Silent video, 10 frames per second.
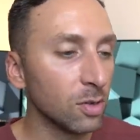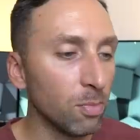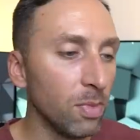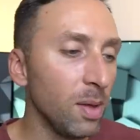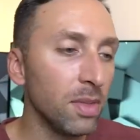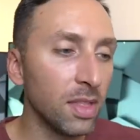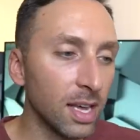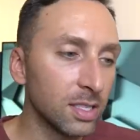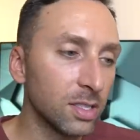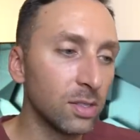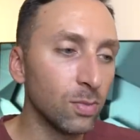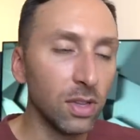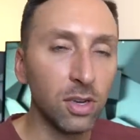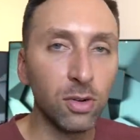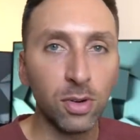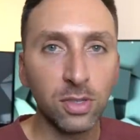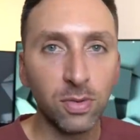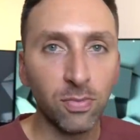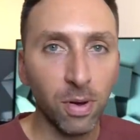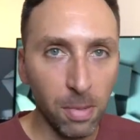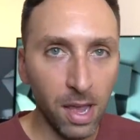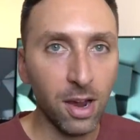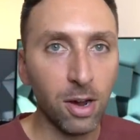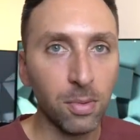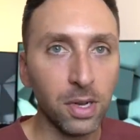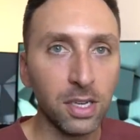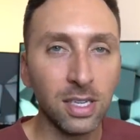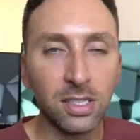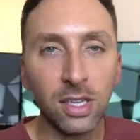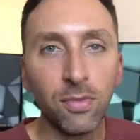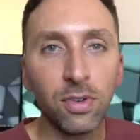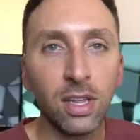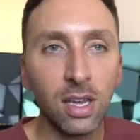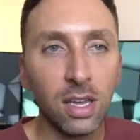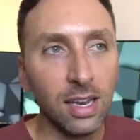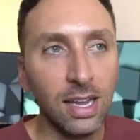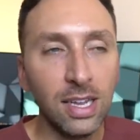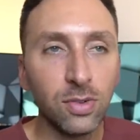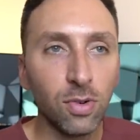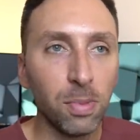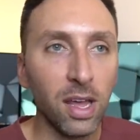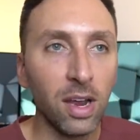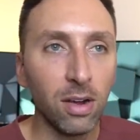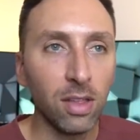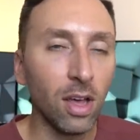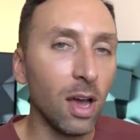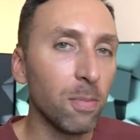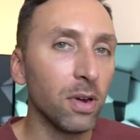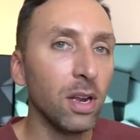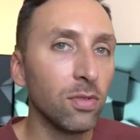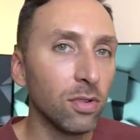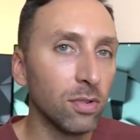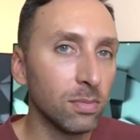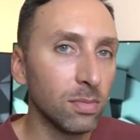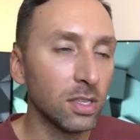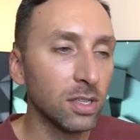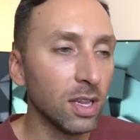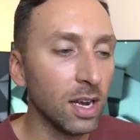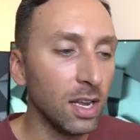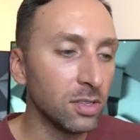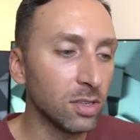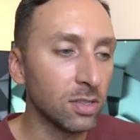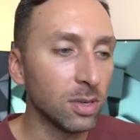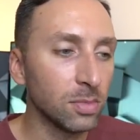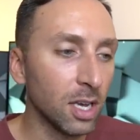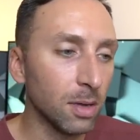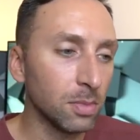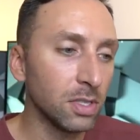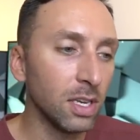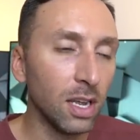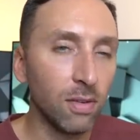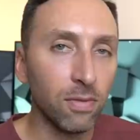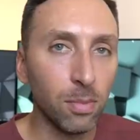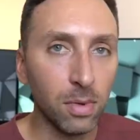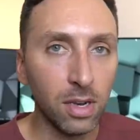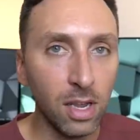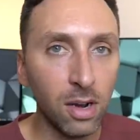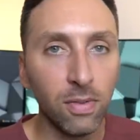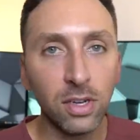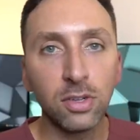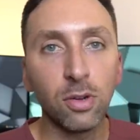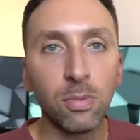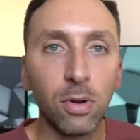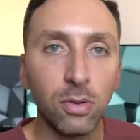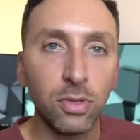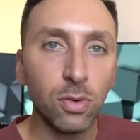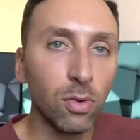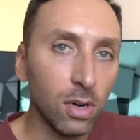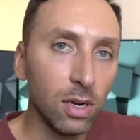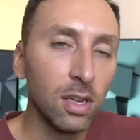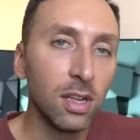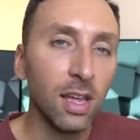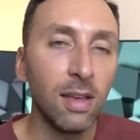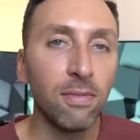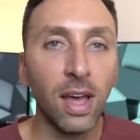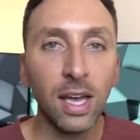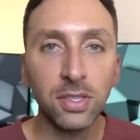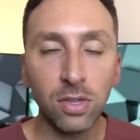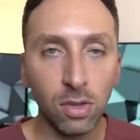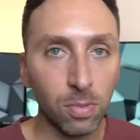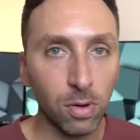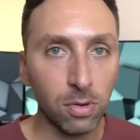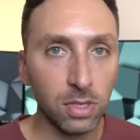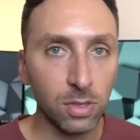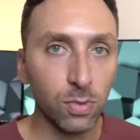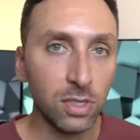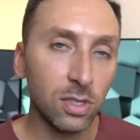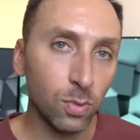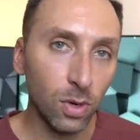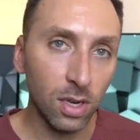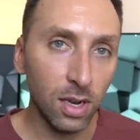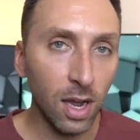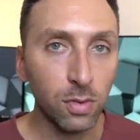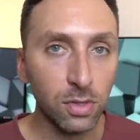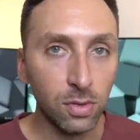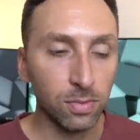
So maybe that's what they're going to repair because that's not really an easy repair in the operating room, but it's a lot easier sometimes to get from an interventional approach or a vascular approach, which is what I would do.